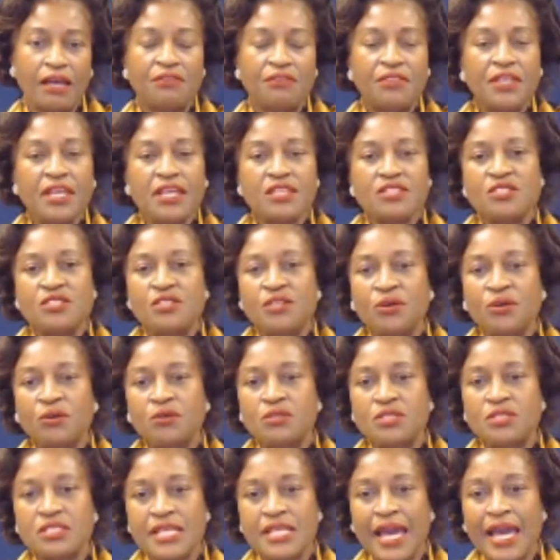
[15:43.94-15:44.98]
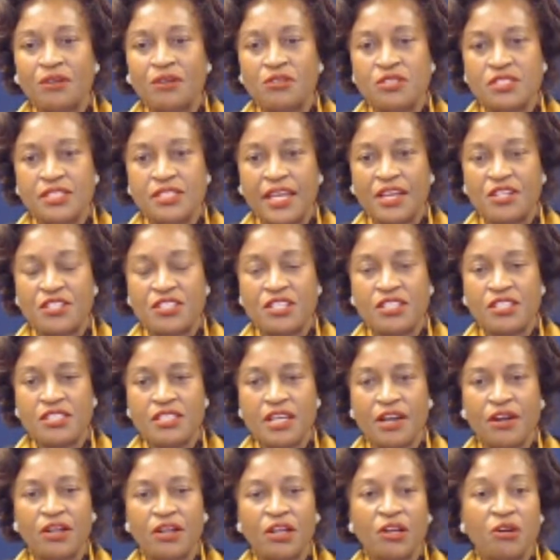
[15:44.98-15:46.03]
These new Seattle stations
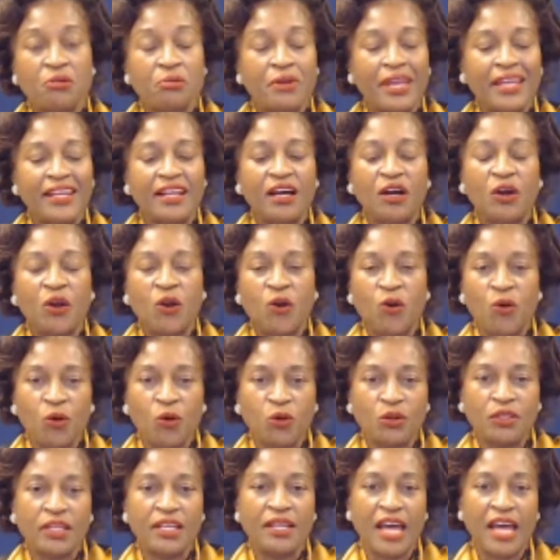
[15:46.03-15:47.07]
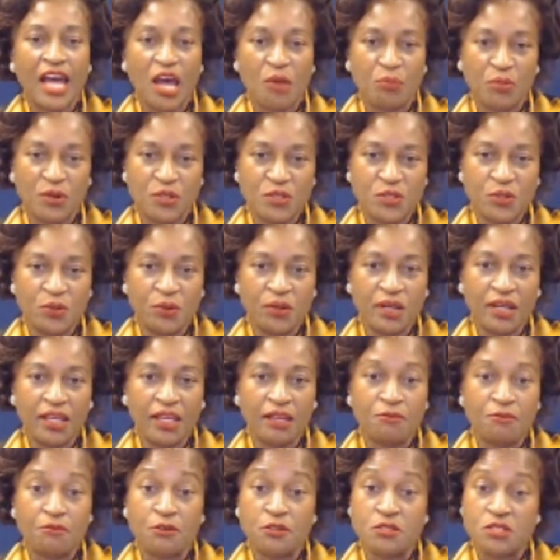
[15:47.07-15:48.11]
are going to create a golden
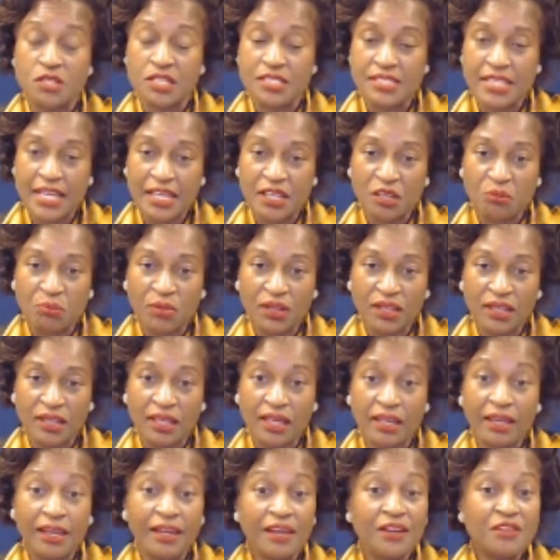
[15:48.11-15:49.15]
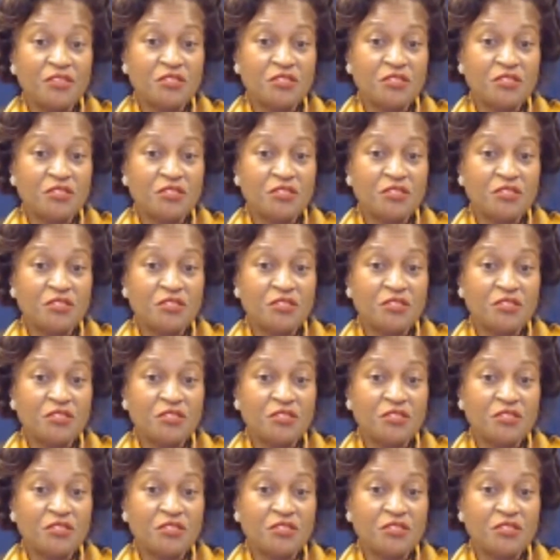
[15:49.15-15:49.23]
opportunity for sustainability,